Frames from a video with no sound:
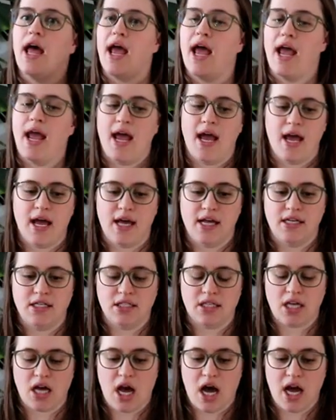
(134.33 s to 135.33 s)

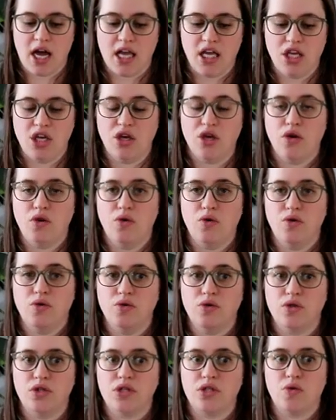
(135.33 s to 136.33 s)
And I
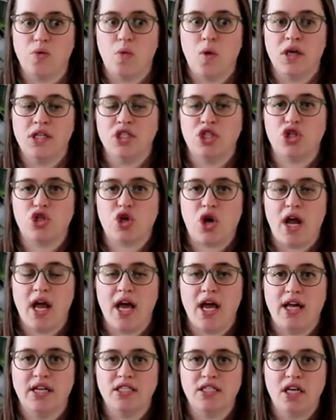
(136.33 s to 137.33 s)
used 1
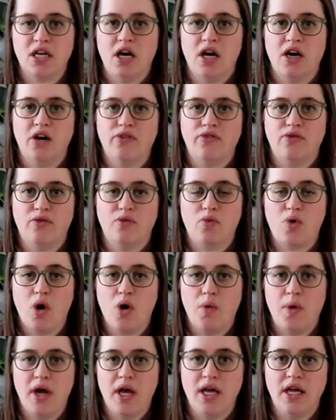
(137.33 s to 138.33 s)
strand of
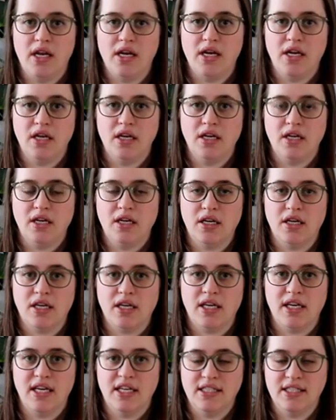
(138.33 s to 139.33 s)
Rowan
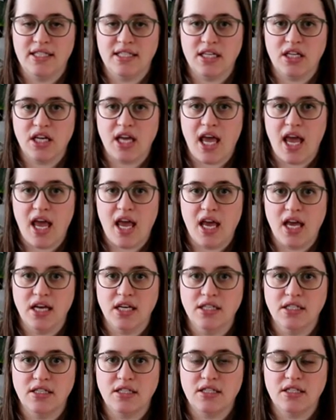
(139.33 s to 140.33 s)
Kidsilk
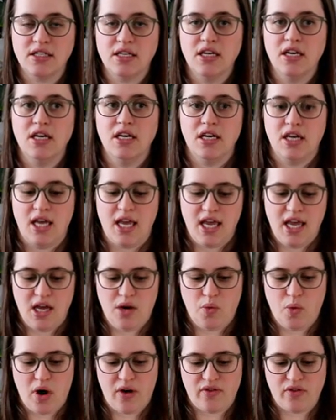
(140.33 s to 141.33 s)
Haze
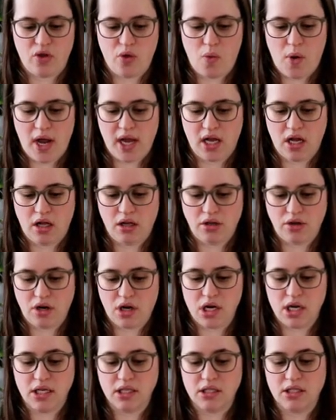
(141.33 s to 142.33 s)
in whatever the white color
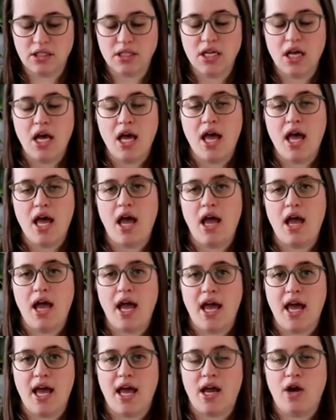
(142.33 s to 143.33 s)
is,
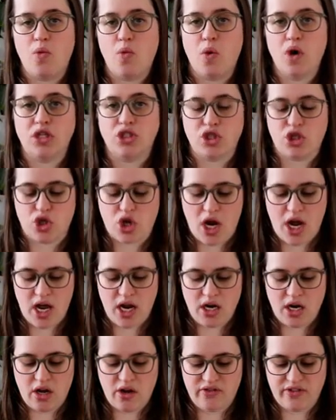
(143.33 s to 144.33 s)
and 1
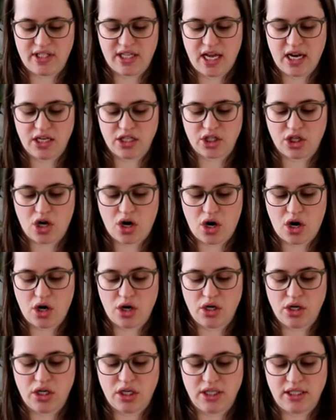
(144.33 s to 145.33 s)
strand of Sandnes
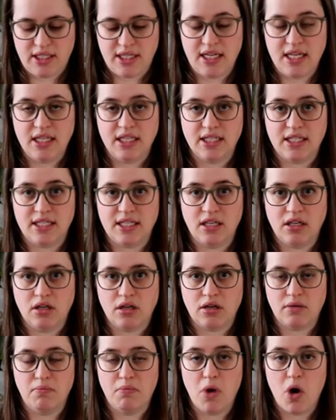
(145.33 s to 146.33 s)
Garn Tynn
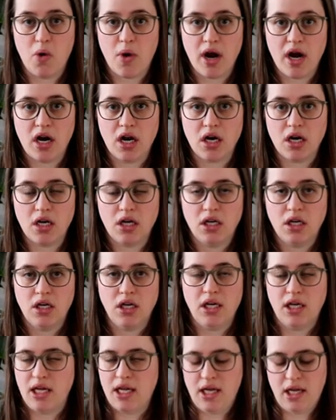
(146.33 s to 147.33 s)
silk mohair
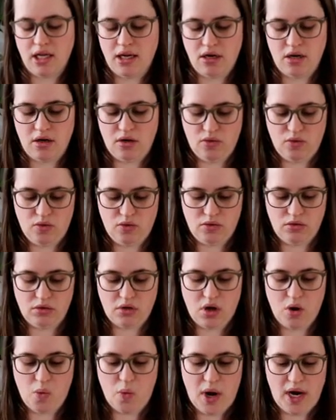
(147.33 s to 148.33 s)
in
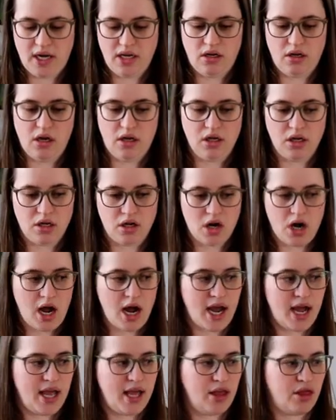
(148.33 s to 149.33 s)
a white color.
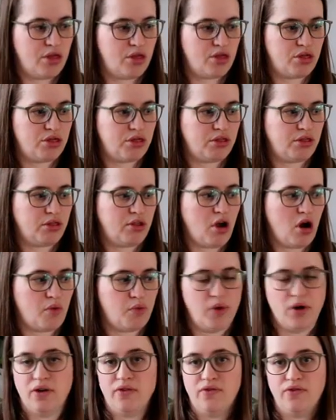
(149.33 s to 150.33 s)
I
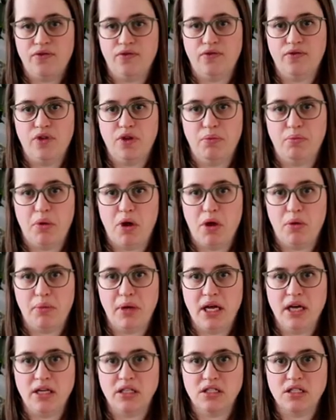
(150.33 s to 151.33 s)
got rid of the ball
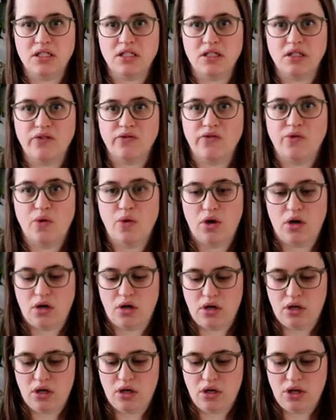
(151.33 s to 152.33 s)
bands
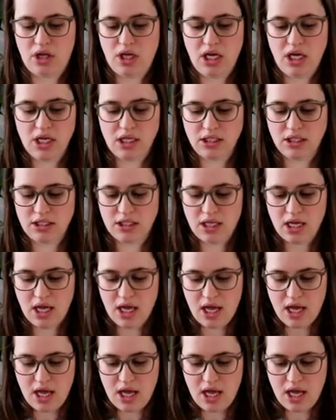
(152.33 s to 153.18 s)
for these.